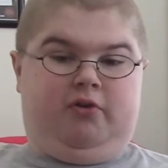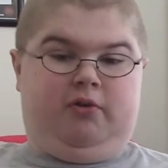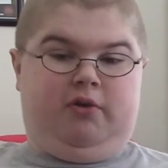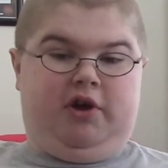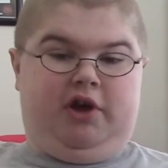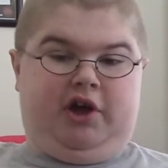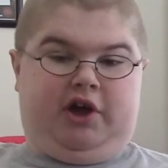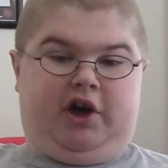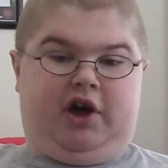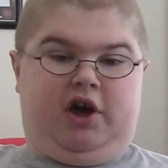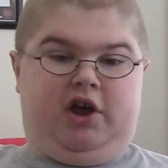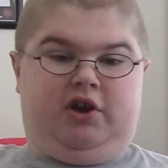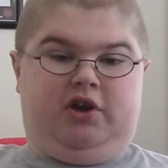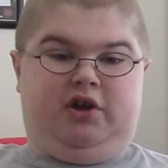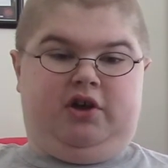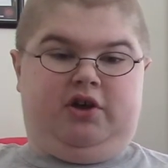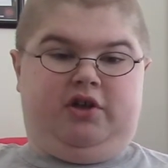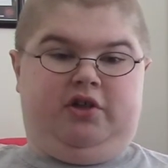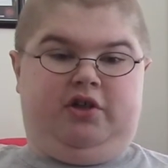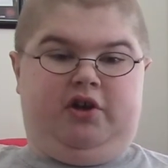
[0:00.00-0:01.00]
it kind
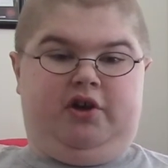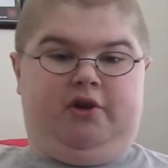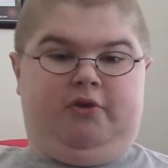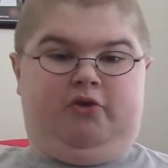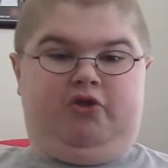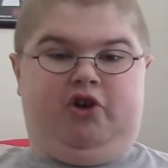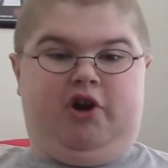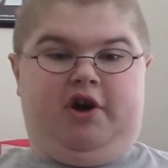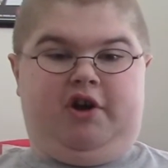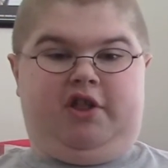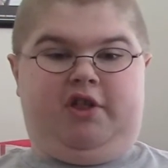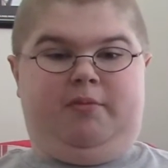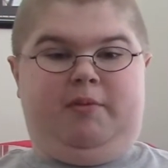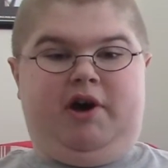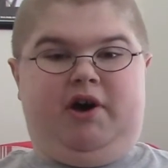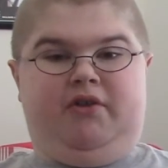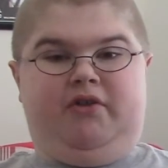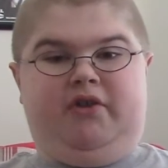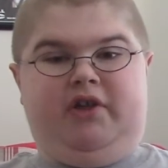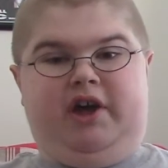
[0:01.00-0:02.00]
of, talks
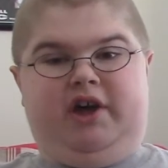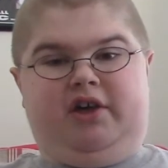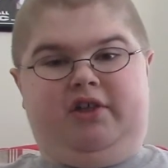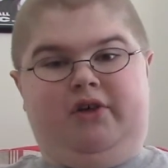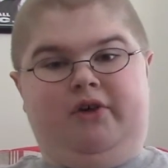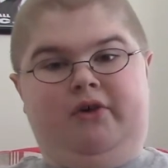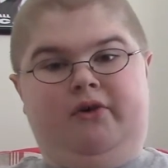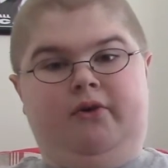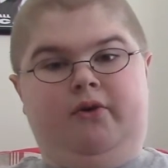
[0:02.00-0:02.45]
about like